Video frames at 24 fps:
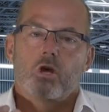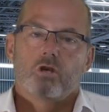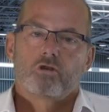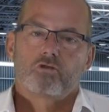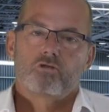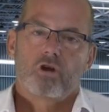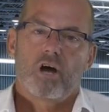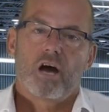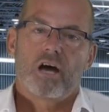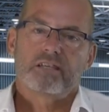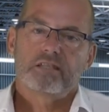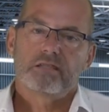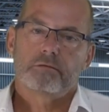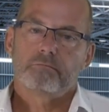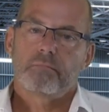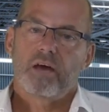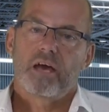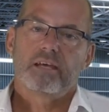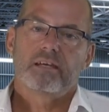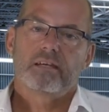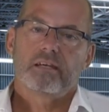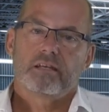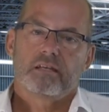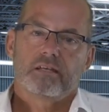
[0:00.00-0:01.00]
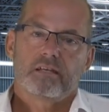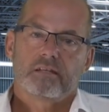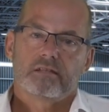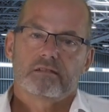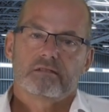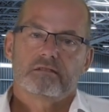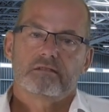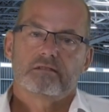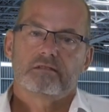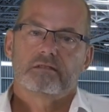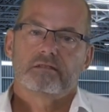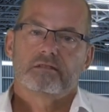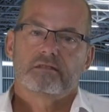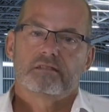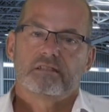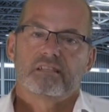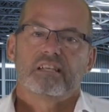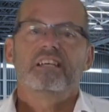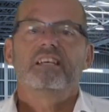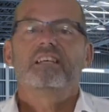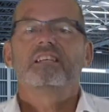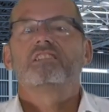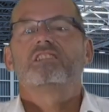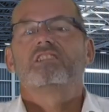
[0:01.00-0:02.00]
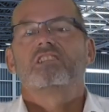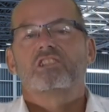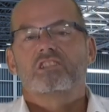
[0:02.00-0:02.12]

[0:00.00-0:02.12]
tried to make it as easy